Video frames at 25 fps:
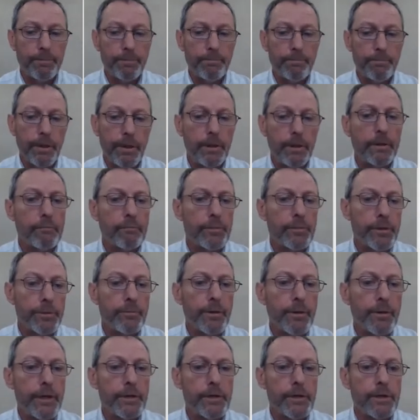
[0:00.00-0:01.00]
plant
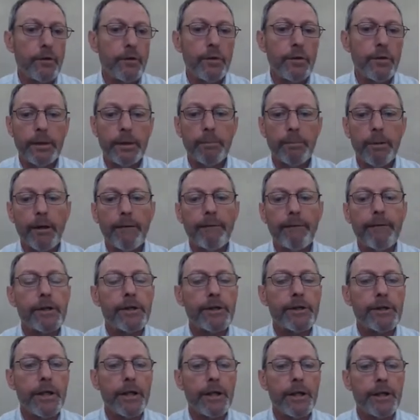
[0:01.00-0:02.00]
spreads only by
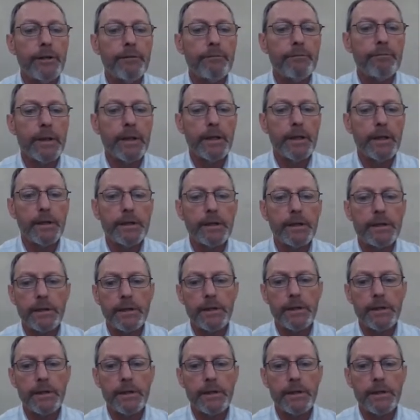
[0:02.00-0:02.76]
vegetative means.